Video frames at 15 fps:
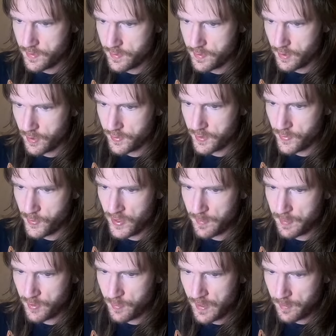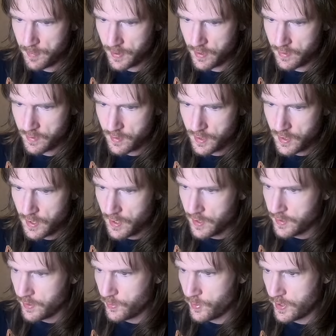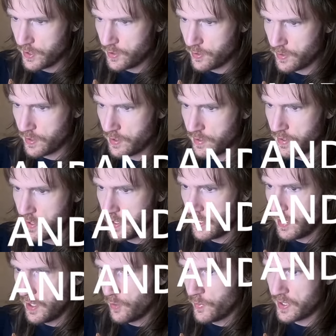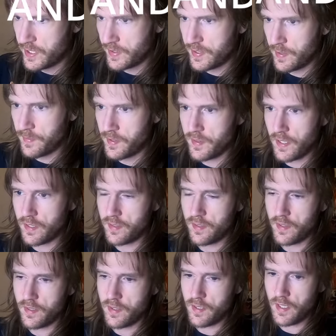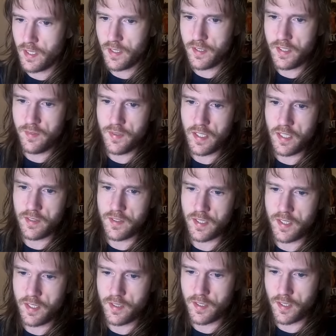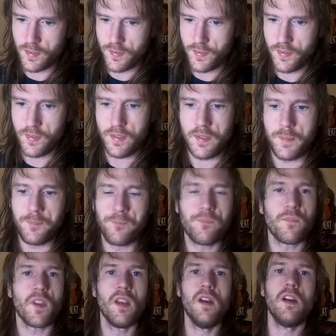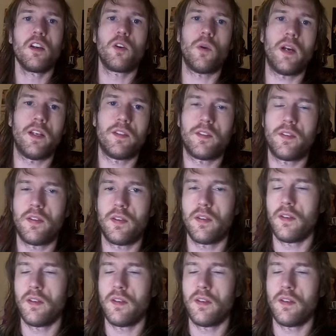Also 3-piece maple. It's really cool. Which is something that even LTD does quite